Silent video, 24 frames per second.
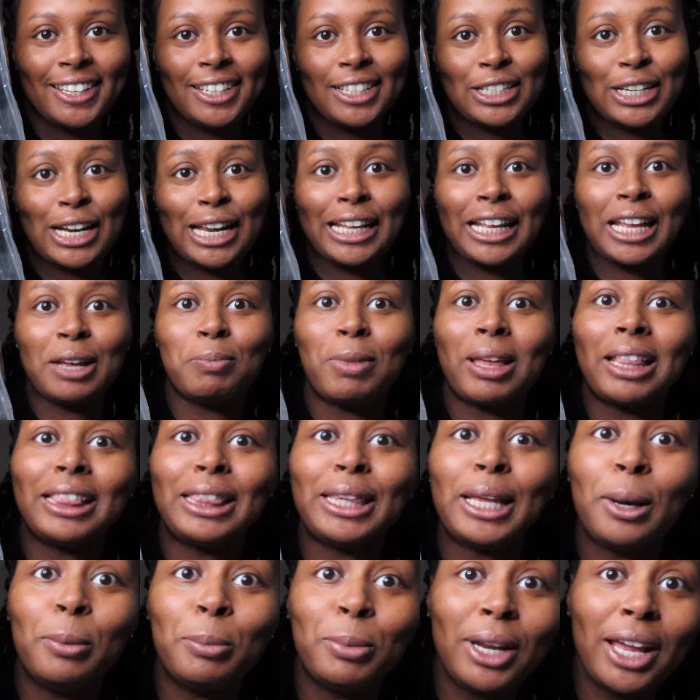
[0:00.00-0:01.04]
Trying to get my
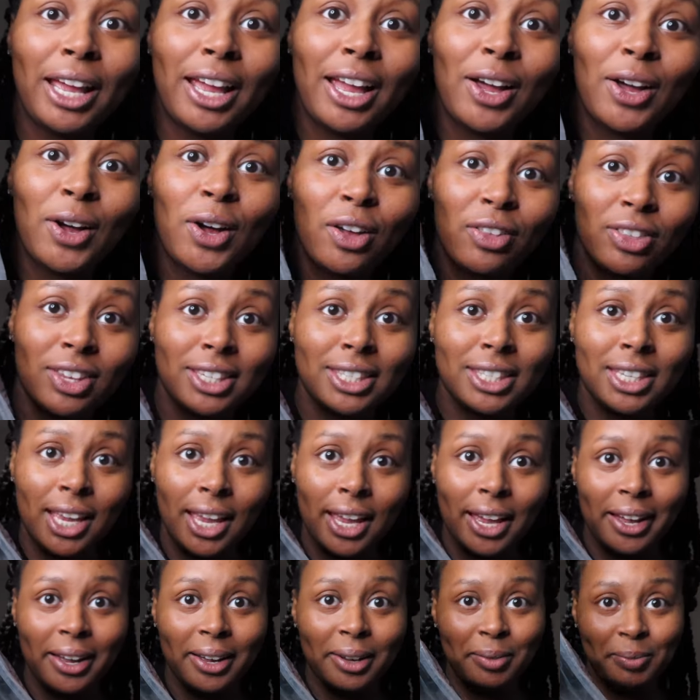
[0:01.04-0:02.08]
thumbnail this
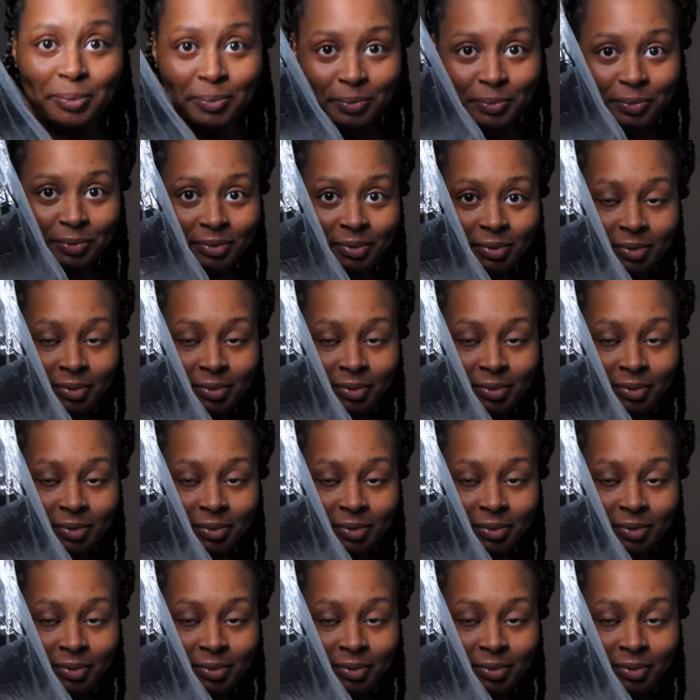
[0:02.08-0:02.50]
time.